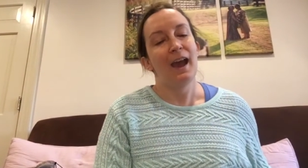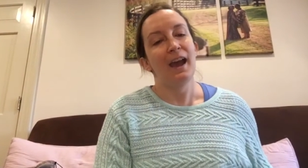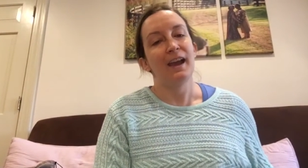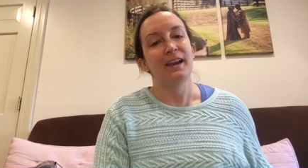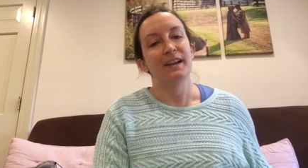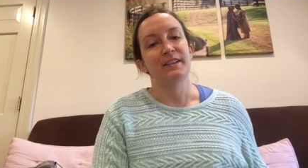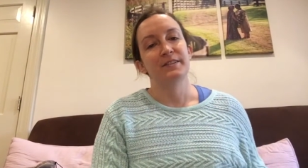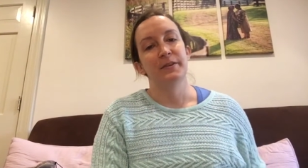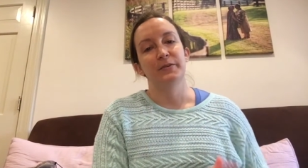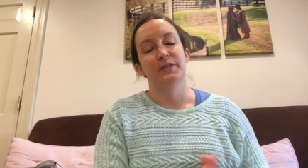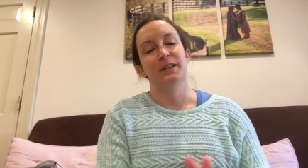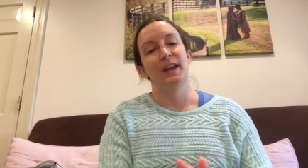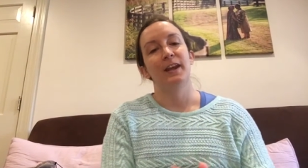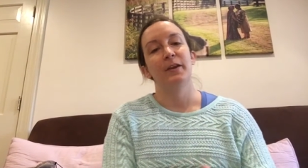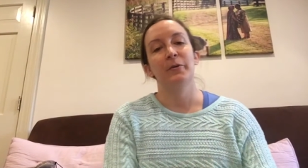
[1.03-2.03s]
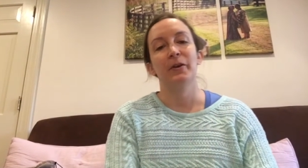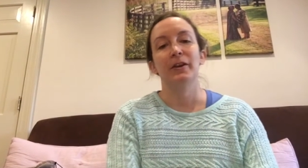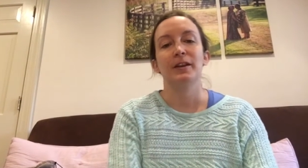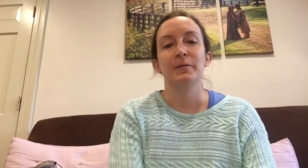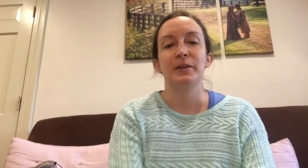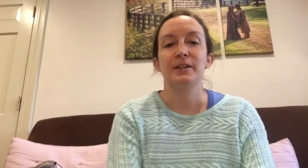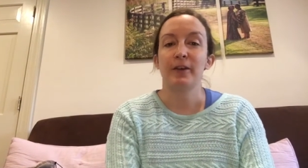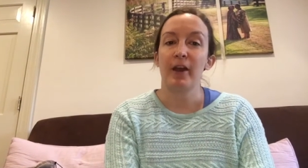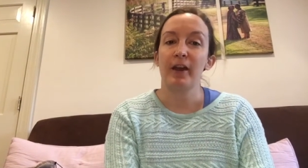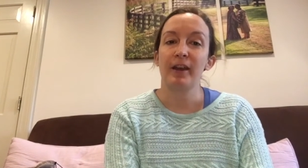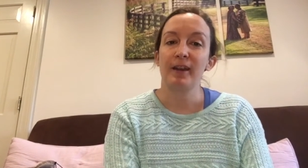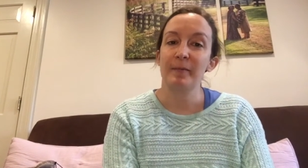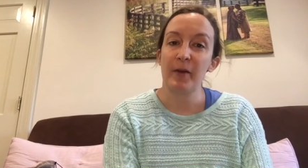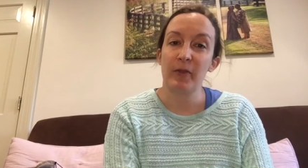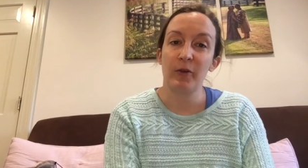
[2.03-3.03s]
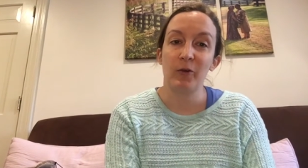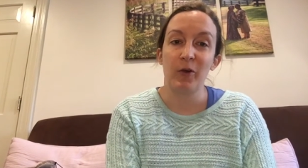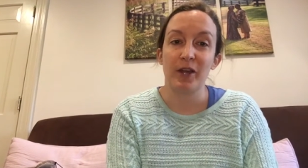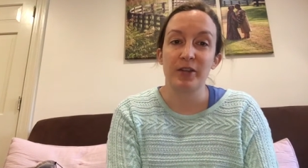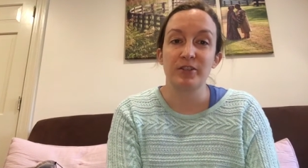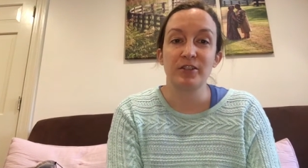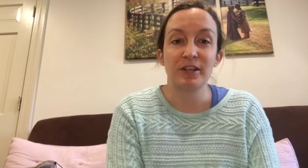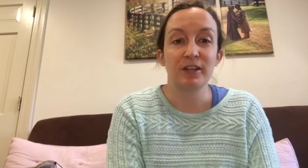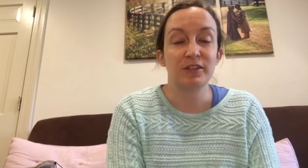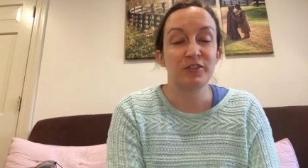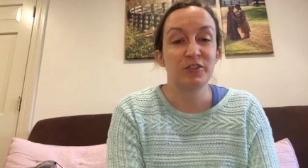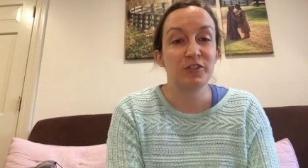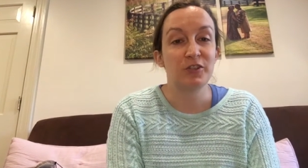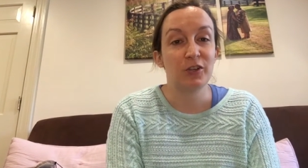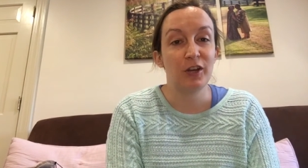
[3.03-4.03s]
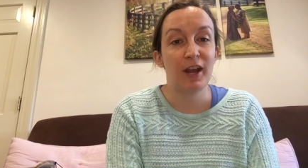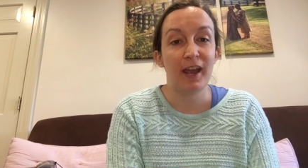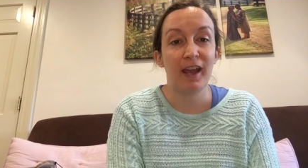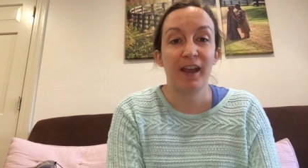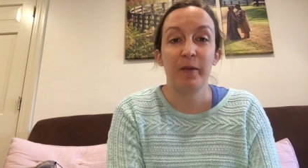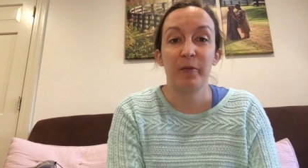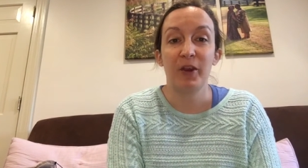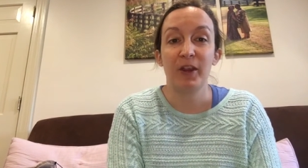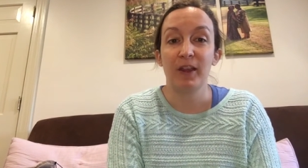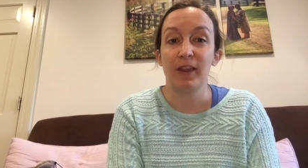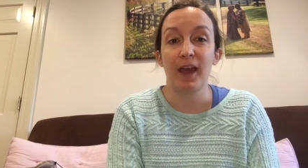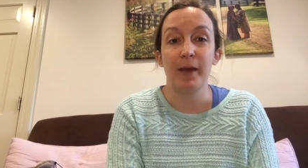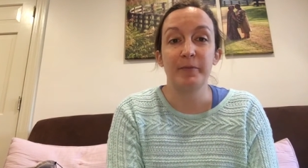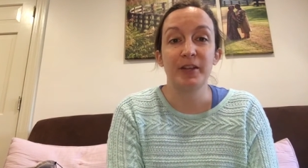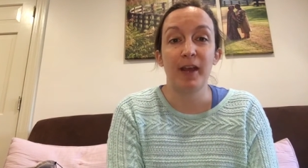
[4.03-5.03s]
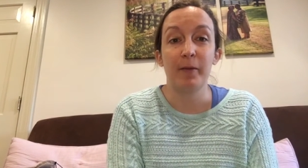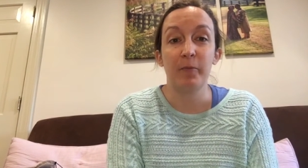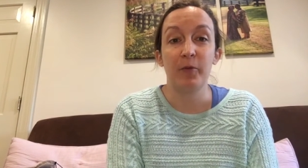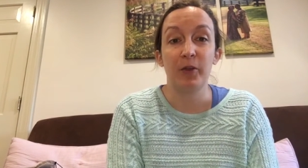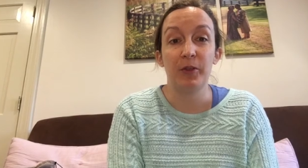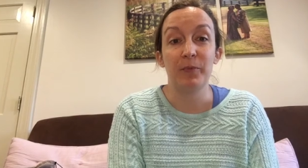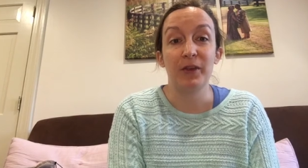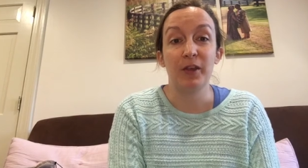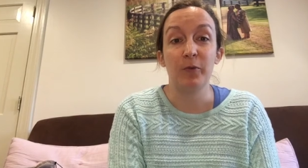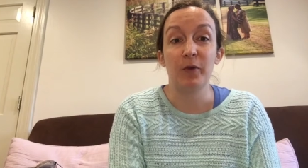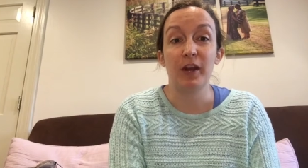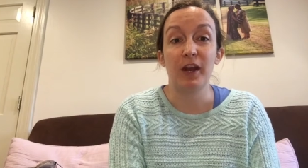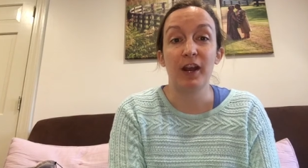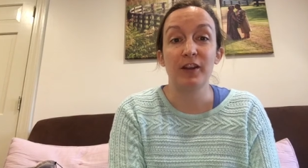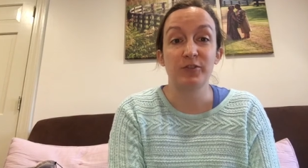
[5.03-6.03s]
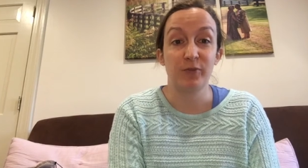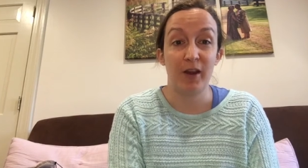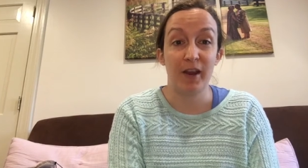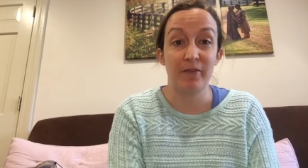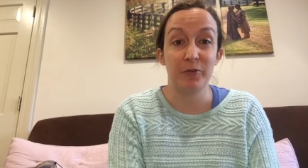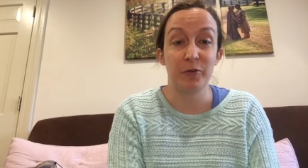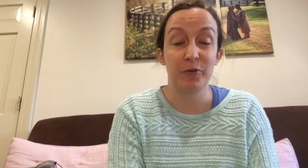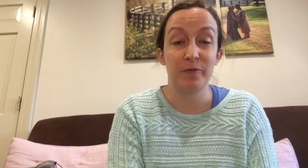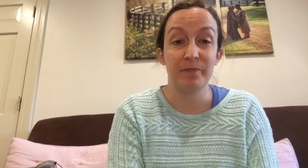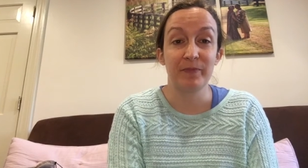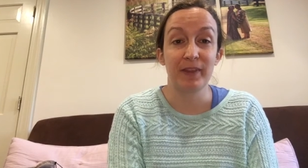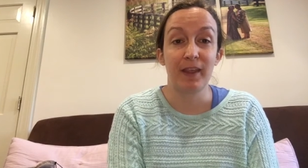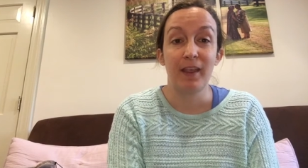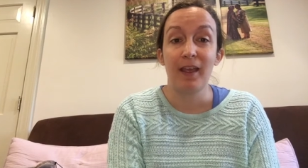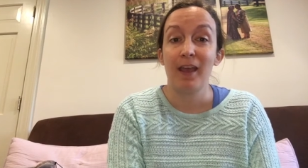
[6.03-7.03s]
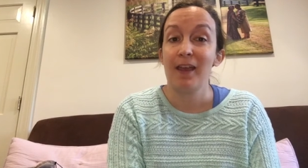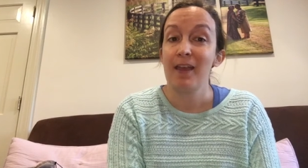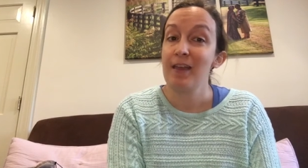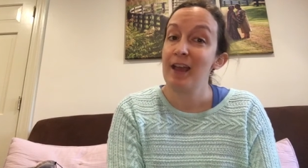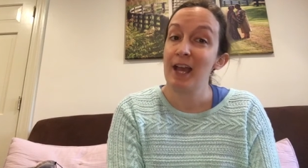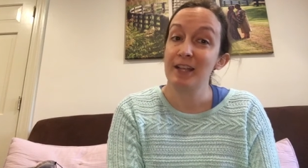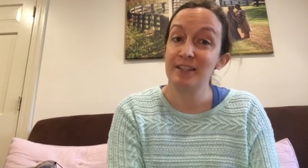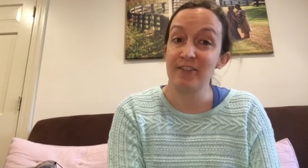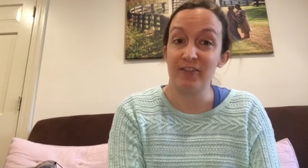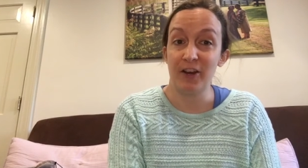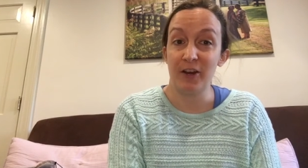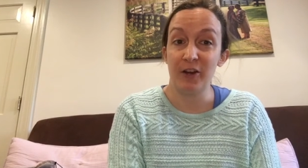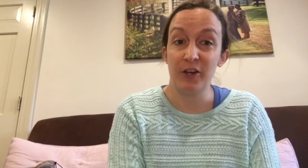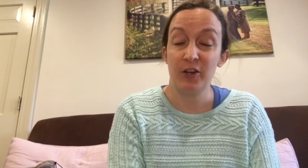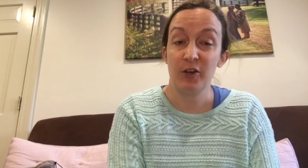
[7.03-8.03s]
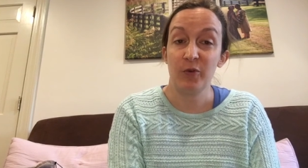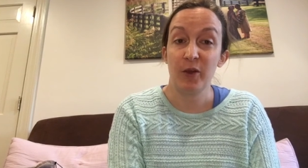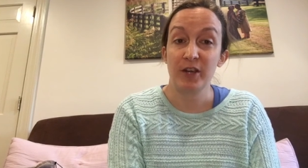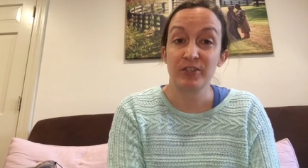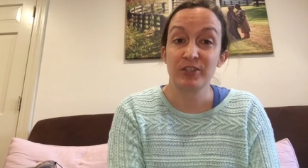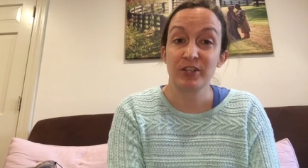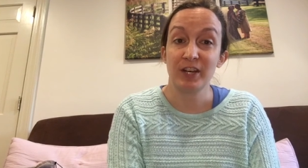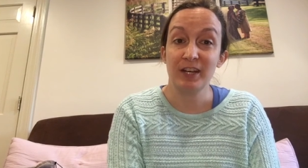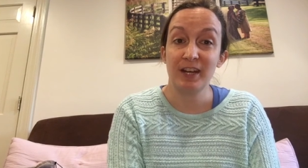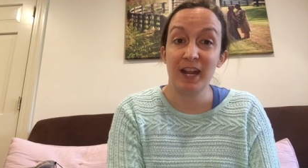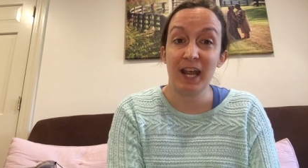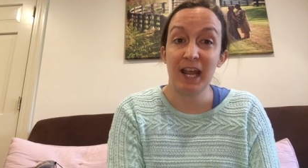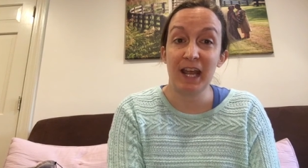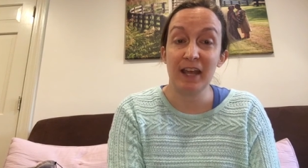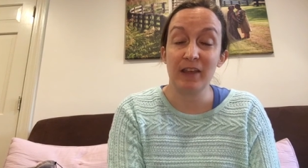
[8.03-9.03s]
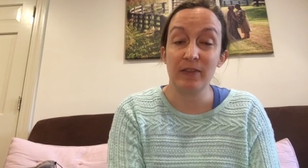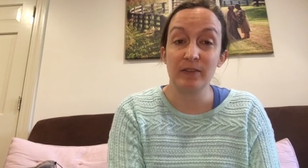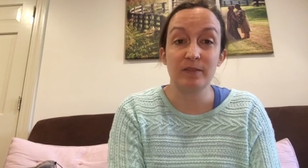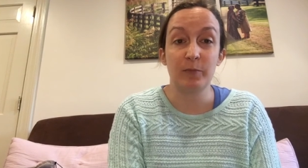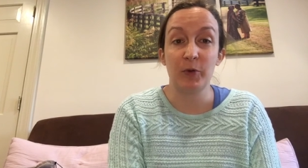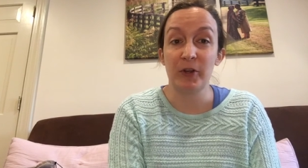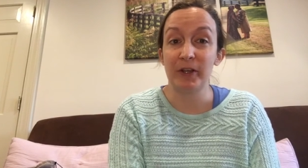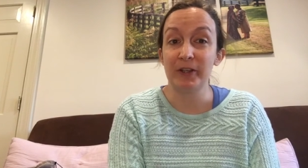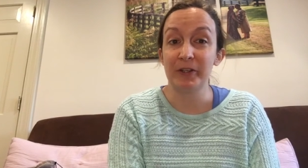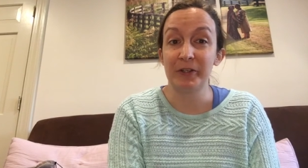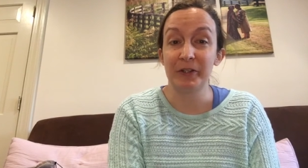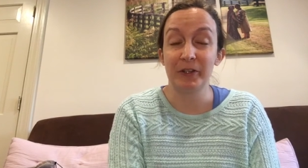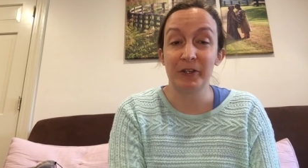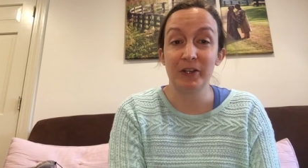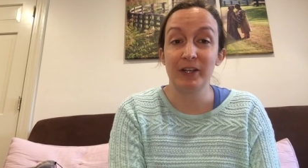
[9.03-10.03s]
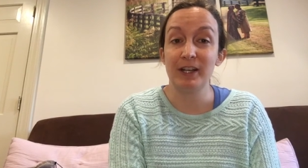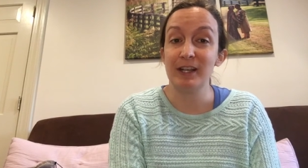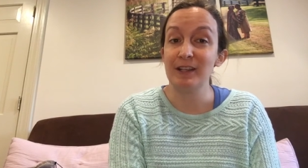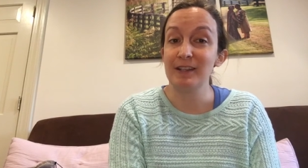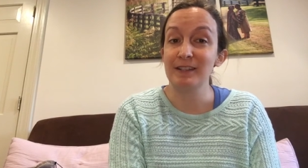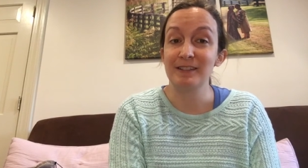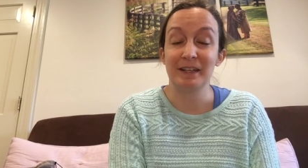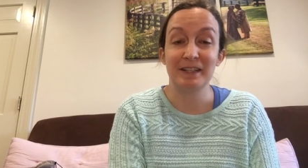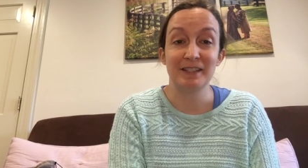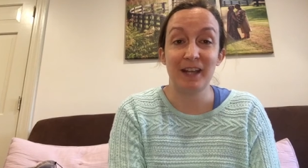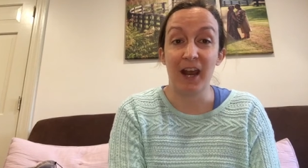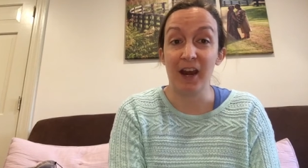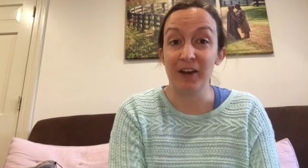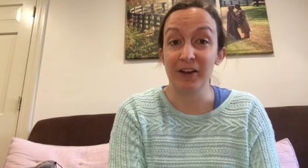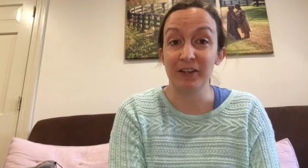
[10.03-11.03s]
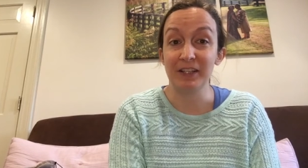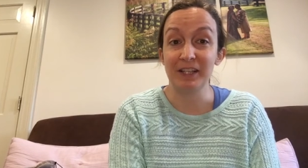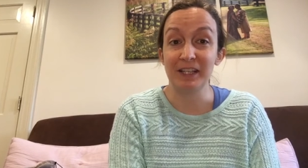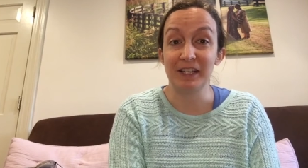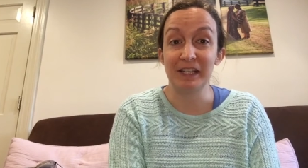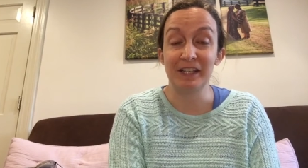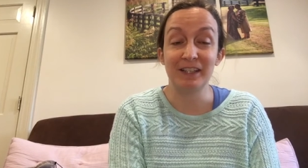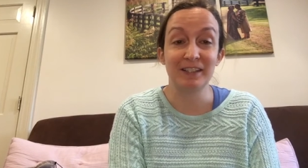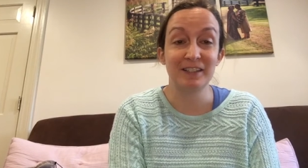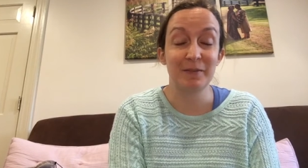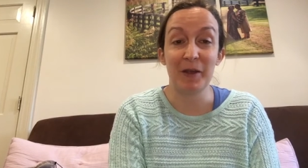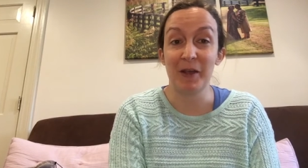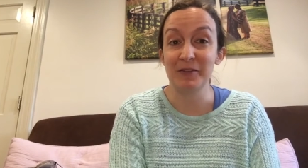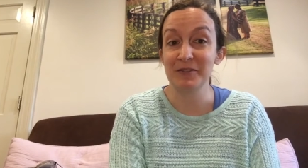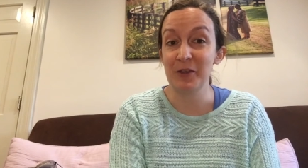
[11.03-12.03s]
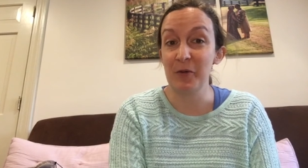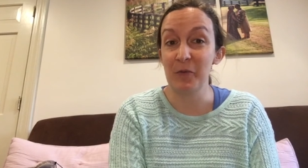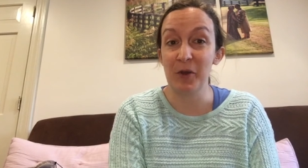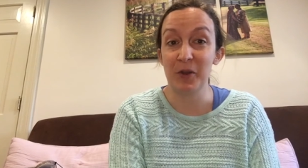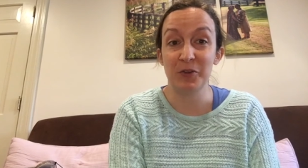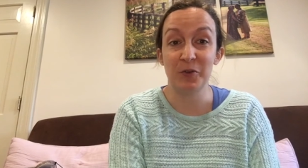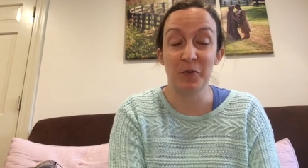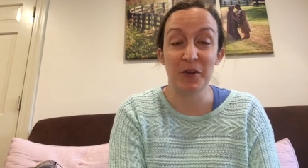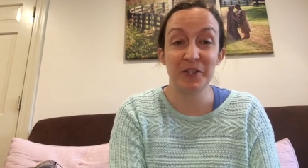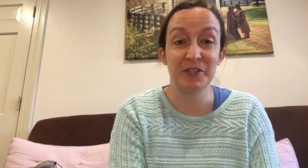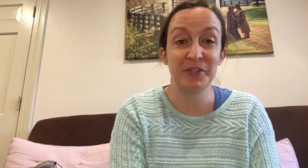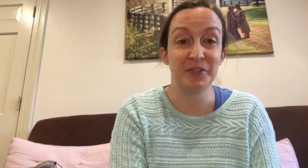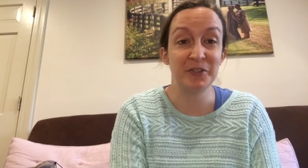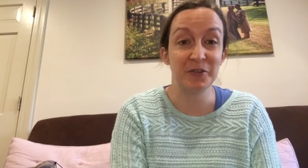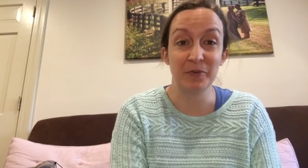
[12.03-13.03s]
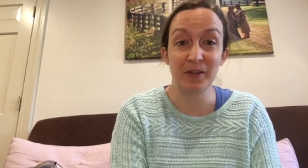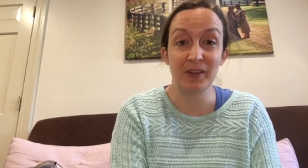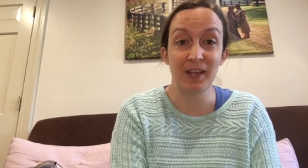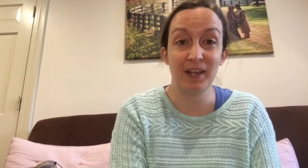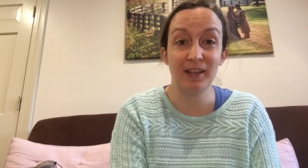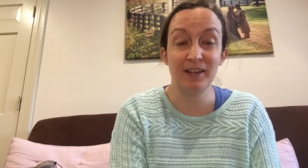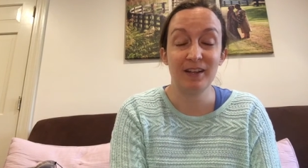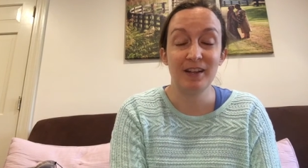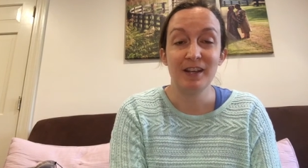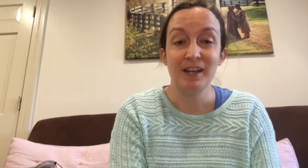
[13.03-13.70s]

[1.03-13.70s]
Hi, so today we're going to be talking about the question, should I bring a laptop with me when I travel? It's a very good question and the spoiler alert is it entirely depends on what you want to do with it.